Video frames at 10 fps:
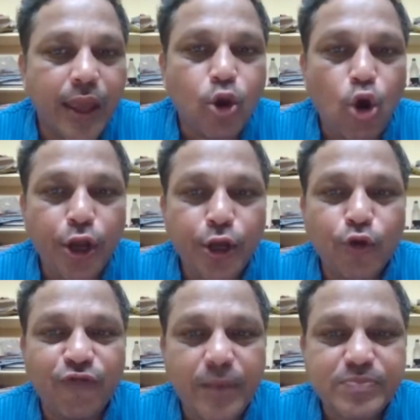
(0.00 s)
According
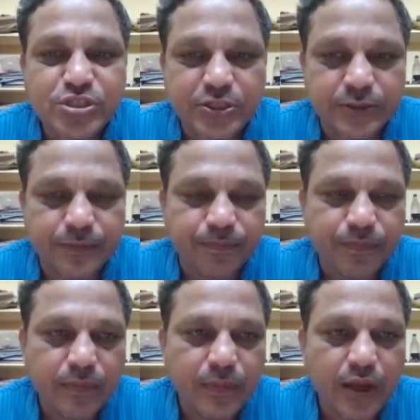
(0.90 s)
to Webster
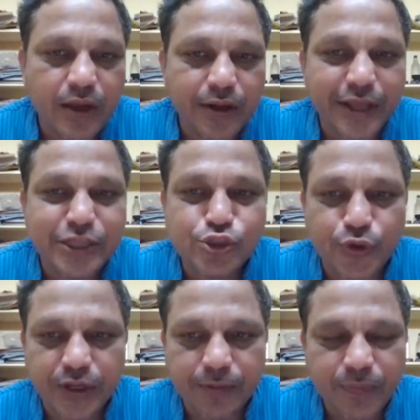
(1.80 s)

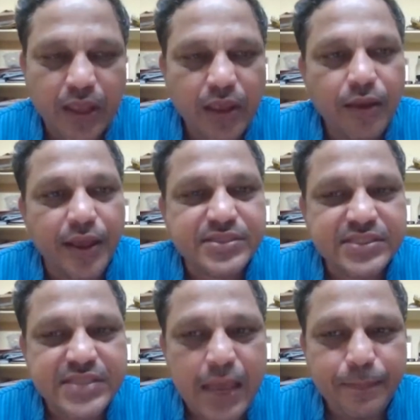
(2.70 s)
Dictionary, a
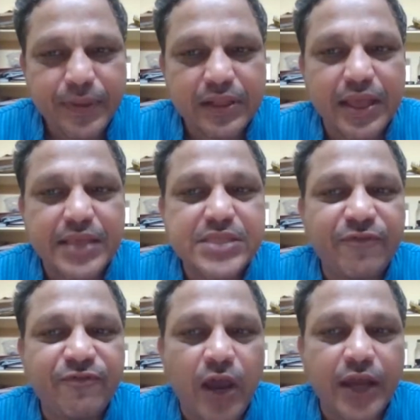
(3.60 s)
sample is
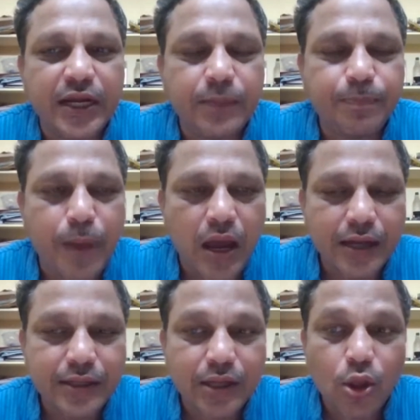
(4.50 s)
a finite
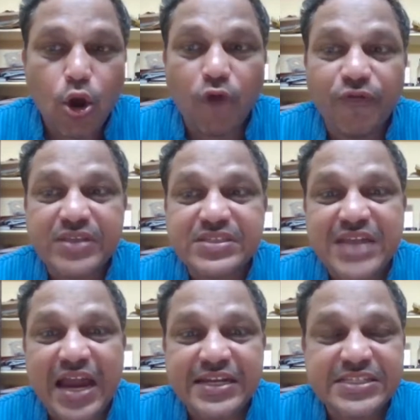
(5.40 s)
part of a
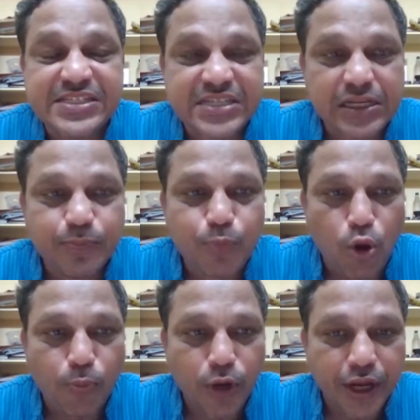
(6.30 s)
statistical
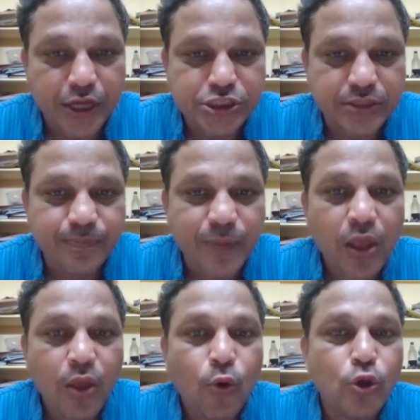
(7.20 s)
population
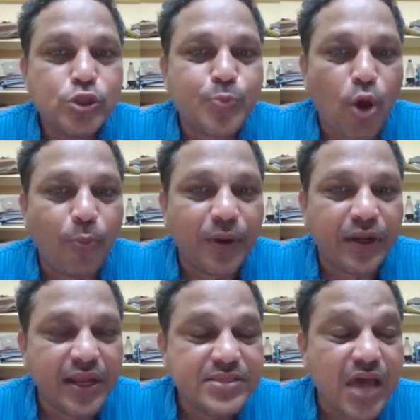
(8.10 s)
whose
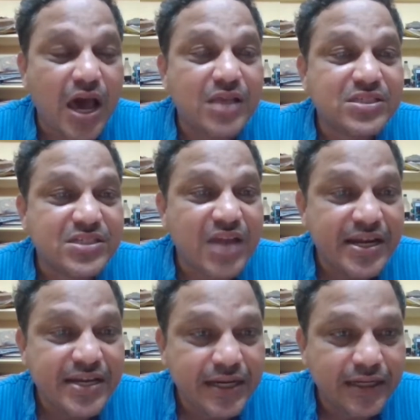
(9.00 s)
properties are
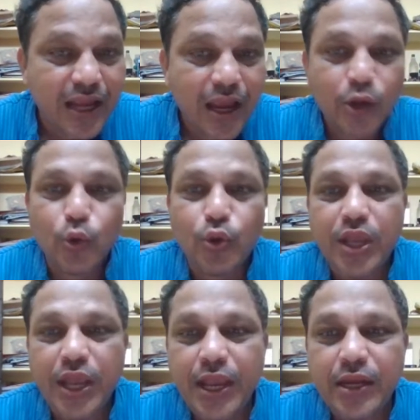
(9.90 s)
studied to
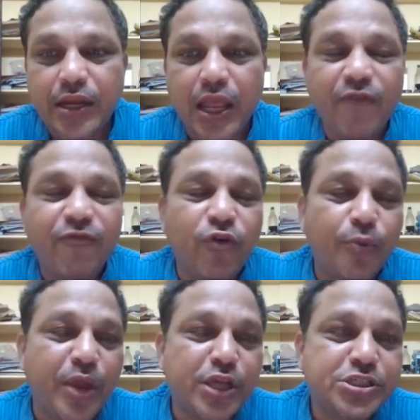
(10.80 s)
gain
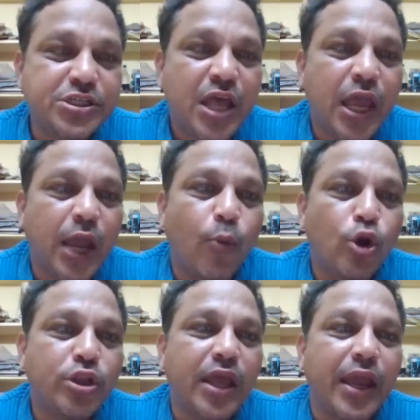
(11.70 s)
information
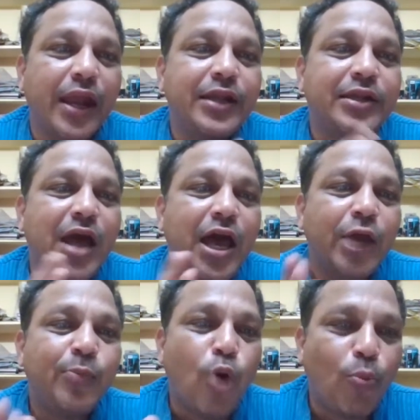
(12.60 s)
about the
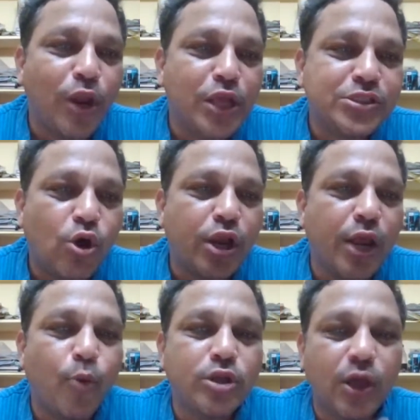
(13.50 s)
entire population or
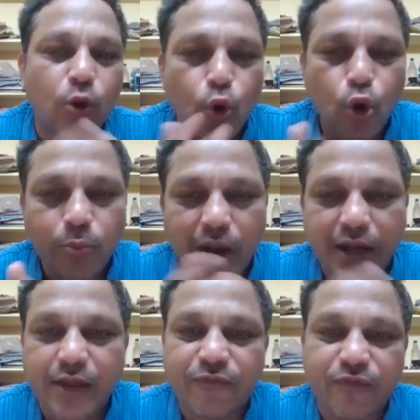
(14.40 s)
about the whole,
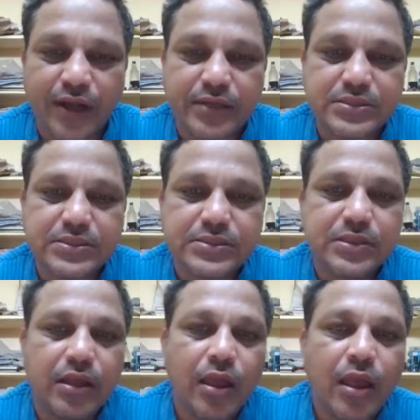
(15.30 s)
my dear friends.
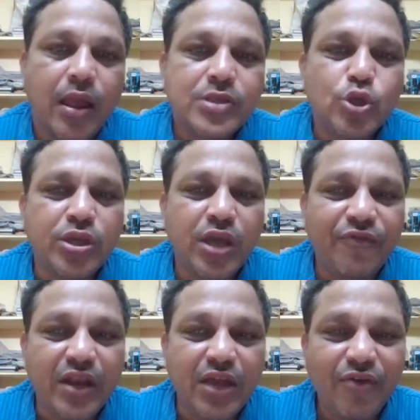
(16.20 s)
So here,
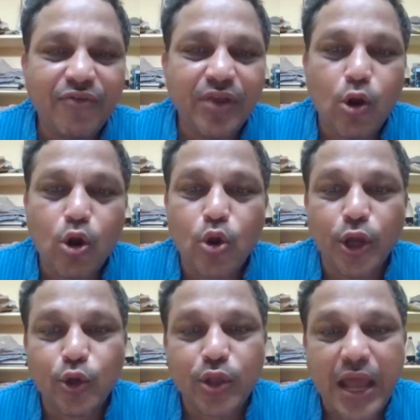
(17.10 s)
whenever we are
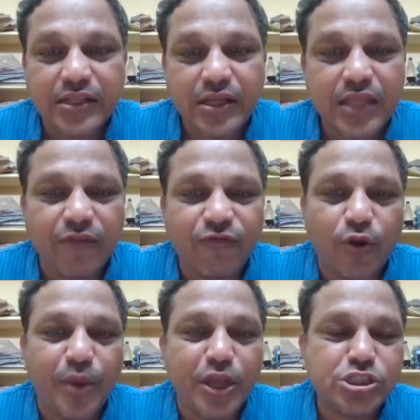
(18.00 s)
going to gather the
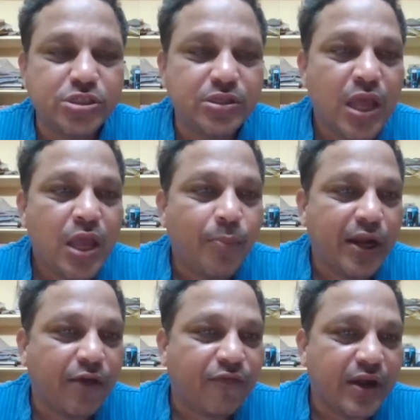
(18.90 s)
information,
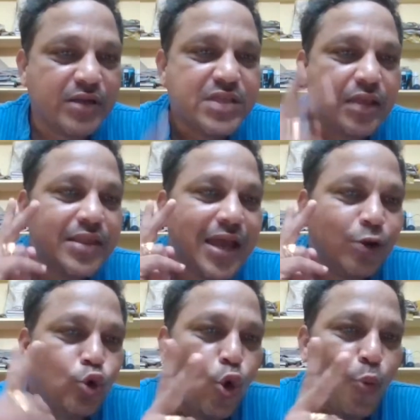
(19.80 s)
my dear friends, there
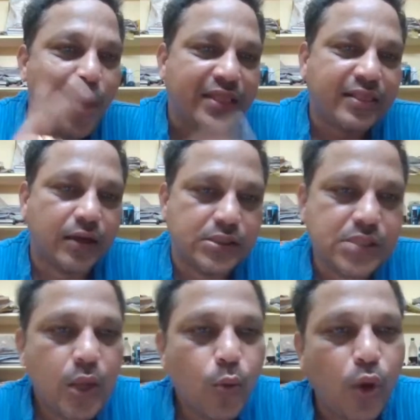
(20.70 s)
are two
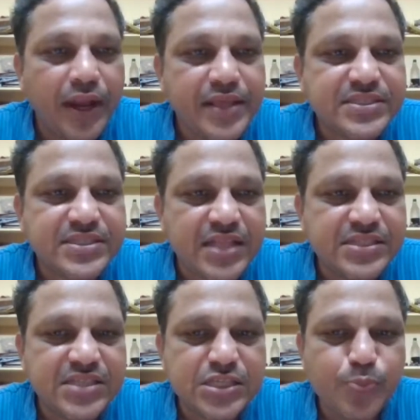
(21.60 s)
methods. One is
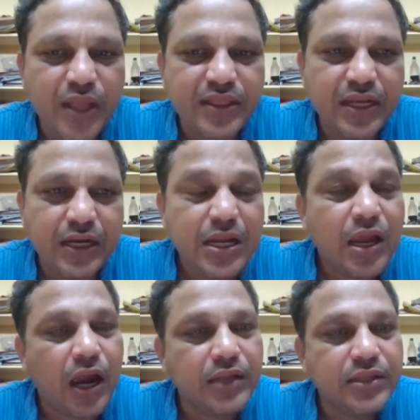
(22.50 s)
census method
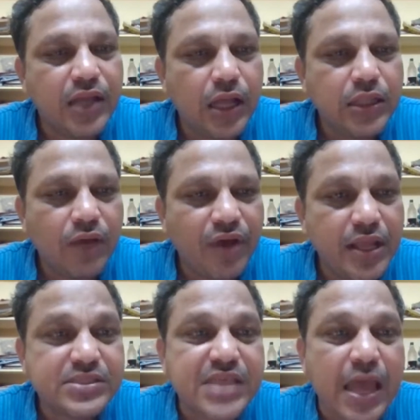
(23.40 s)
and the other
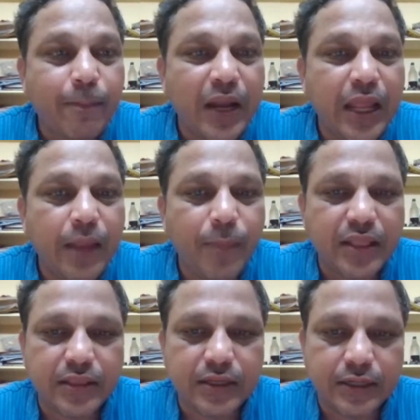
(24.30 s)
one is sampling
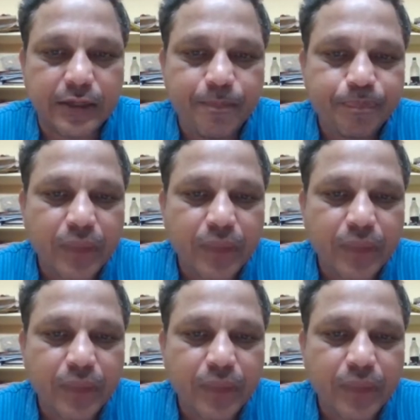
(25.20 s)
method.